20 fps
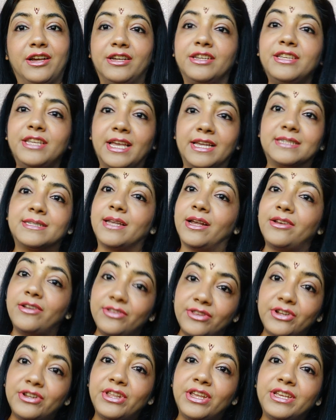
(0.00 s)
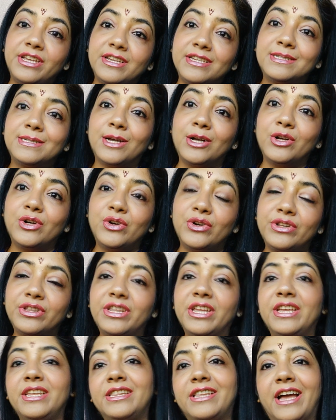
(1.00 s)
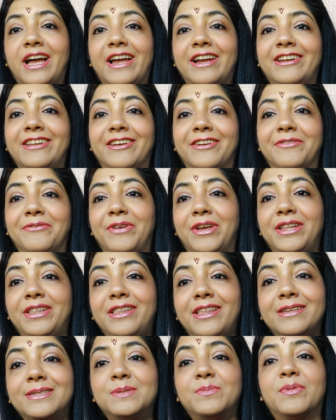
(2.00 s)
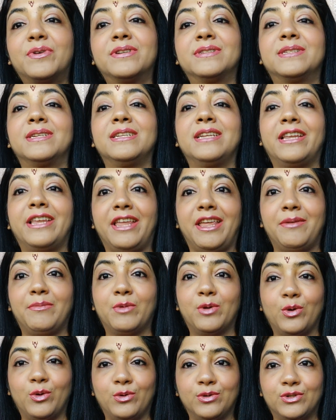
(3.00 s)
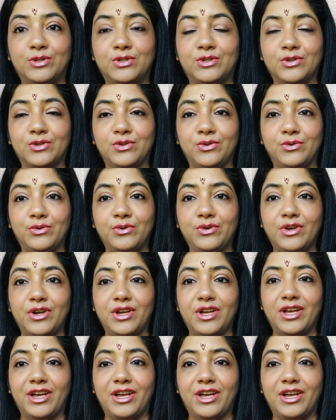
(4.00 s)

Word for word: yes, another thing is a good thing, that when this person came close to you,